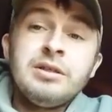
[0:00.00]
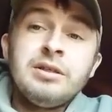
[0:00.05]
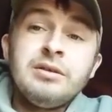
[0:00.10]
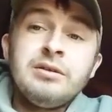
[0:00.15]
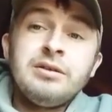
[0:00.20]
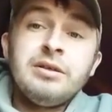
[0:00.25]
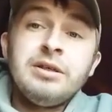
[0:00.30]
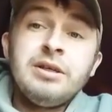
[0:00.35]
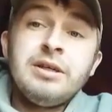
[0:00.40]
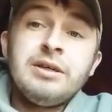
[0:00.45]

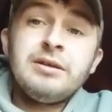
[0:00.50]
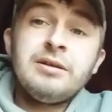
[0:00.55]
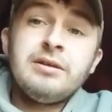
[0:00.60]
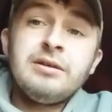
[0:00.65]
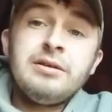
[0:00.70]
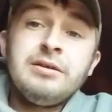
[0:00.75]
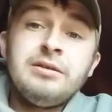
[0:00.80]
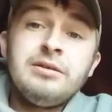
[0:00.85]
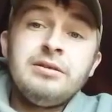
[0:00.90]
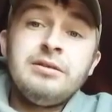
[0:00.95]
So yeah,
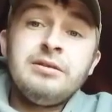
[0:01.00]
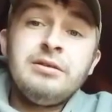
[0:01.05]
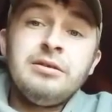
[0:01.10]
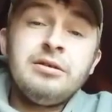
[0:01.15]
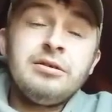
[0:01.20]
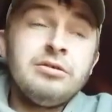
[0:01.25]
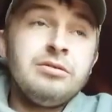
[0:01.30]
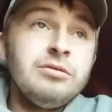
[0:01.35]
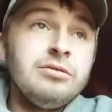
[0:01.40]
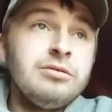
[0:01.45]

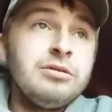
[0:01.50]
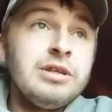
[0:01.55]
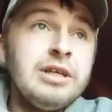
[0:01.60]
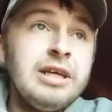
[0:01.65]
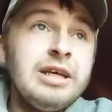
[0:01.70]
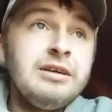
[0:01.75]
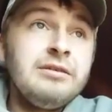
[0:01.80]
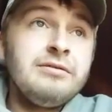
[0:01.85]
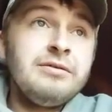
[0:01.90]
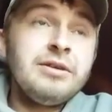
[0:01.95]
I'll go
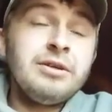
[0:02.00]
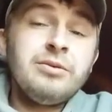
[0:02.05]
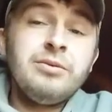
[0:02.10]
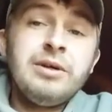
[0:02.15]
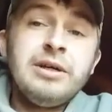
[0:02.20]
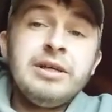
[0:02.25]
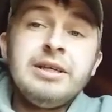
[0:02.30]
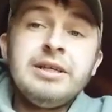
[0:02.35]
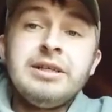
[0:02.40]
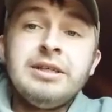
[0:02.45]
get everything
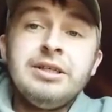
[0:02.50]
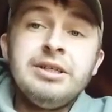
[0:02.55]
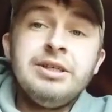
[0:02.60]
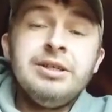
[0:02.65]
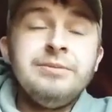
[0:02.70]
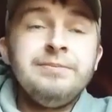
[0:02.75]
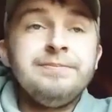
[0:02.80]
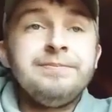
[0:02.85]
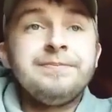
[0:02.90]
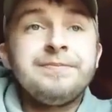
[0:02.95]
away.
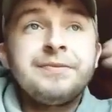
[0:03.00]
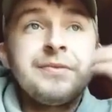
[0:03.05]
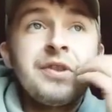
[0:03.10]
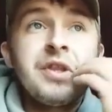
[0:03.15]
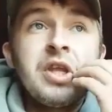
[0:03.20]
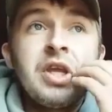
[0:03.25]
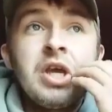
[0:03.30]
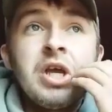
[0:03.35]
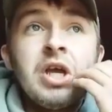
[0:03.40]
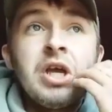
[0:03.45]

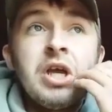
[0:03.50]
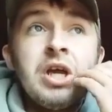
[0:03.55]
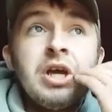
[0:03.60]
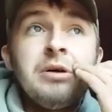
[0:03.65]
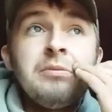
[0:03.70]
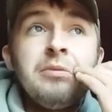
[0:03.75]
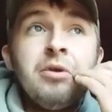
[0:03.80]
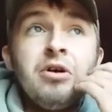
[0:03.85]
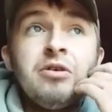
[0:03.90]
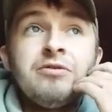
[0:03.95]

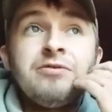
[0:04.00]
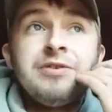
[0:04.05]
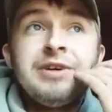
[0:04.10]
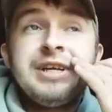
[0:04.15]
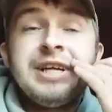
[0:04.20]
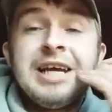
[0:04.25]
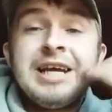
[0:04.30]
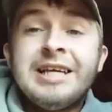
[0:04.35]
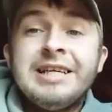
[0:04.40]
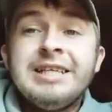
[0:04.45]
Block
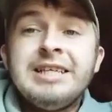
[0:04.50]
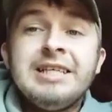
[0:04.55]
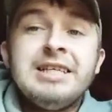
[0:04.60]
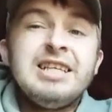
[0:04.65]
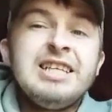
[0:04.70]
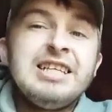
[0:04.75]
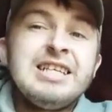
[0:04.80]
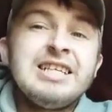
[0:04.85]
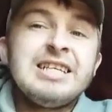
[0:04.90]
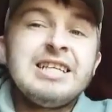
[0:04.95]

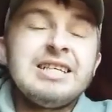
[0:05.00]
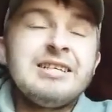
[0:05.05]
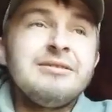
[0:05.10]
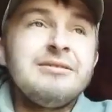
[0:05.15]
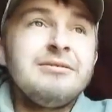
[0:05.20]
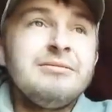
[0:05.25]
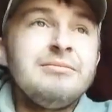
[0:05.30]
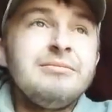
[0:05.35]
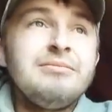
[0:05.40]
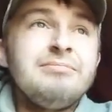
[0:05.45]
Fenland,
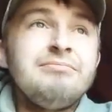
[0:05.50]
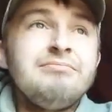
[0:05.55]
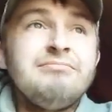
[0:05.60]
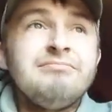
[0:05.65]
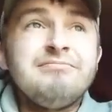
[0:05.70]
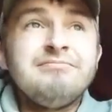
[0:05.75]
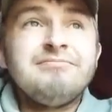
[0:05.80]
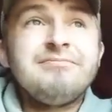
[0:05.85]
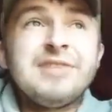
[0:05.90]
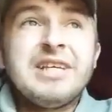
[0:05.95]

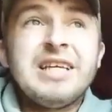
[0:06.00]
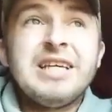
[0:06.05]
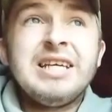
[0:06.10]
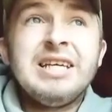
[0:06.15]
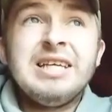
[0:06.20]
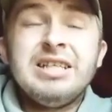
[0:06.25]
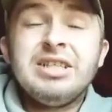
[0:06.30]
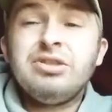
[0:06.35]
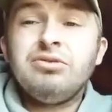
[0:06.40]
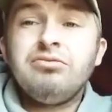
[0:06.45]

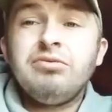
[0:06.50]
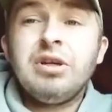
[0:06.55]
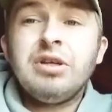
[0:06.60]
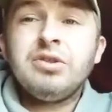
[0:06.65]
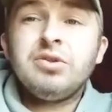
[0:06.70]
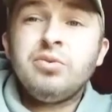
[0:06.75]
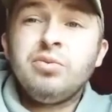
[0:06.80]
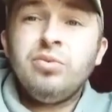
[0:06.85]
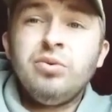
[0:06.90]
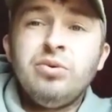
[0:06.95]
it is a
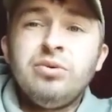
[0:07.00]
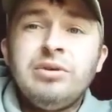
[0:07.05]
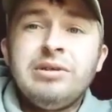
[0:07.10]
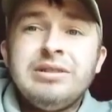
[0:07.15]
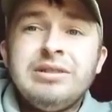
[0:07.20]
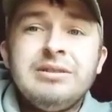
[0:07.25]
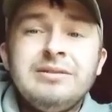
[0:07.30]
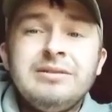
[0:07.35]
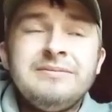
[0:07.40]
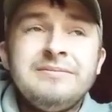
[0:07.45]
runs
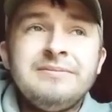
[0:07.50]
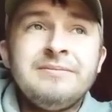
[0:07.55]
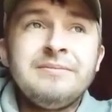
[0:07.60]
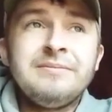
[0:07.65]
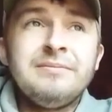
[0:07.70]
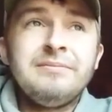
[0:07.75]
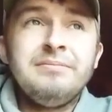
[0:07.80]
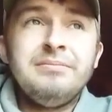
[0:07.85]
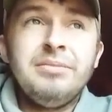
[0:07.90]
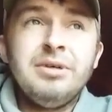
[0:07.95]
water,
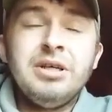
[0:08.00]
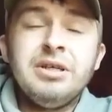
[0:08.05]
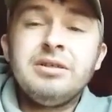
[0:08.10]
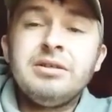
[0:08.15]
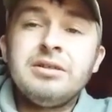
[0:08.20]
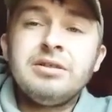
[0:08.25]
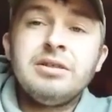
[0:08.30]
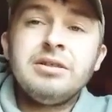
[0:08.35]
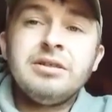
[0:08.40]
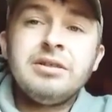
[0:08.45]

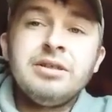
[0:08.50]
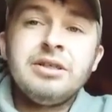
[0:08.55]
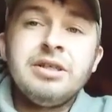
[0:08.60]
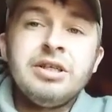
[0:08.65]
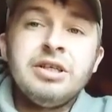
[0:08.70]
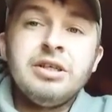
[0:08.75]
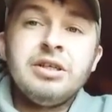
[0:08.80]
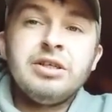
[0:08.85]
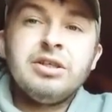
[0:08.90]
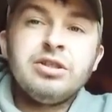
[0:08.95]
but
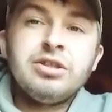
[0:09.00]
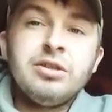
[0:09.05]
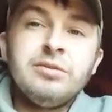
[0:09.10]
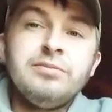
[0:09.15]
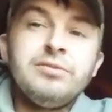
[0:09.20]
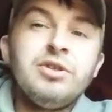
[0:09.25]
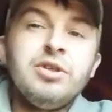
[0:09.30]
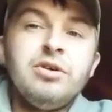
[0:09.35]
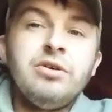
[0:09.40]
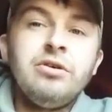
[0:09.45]

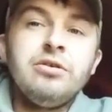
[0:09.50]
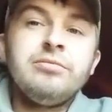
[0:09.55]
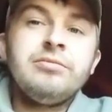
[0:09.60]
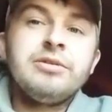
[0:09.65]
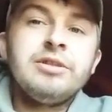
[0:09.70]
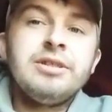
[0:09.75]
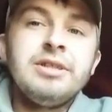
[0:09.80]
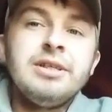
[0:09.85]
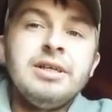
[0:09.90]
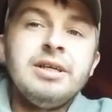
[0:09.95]

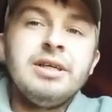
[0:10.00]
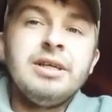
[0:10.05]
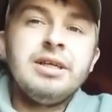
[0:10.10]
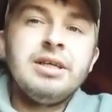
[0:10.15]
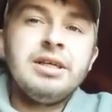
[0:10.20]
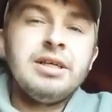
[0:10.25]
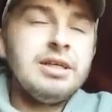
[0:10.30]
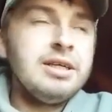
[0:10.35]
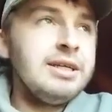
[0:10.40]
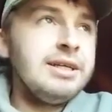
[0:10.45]
sometimes
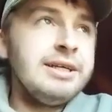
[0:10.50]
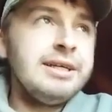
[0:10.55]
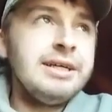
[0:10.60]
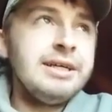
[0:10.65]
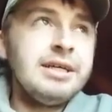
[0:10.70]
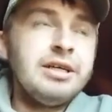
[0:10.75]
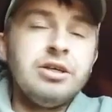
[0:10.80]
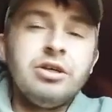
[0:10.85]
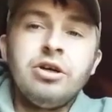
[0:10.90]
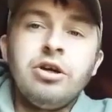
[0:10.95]

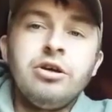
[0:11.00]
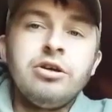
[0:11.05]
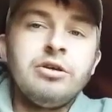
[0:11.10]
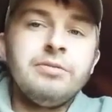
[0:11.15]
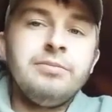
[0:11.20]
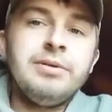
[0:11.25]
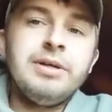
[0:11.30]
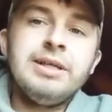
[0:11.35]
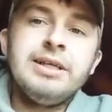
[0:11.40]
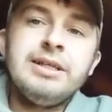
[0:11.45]
it can
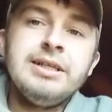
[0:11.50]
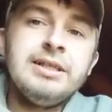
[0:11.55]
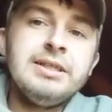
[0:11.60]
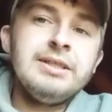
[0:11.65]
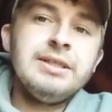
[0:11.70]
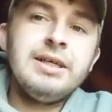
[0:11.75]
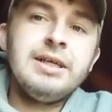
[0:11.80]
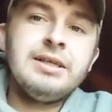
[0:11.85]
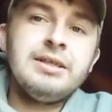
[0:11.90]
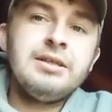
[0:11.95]
go
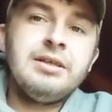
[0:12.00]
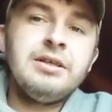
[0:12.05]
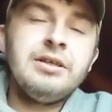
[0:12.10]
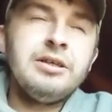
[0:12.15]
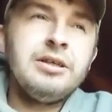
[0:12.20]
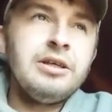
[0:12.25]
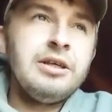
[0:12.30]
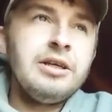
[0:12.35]
completely dead.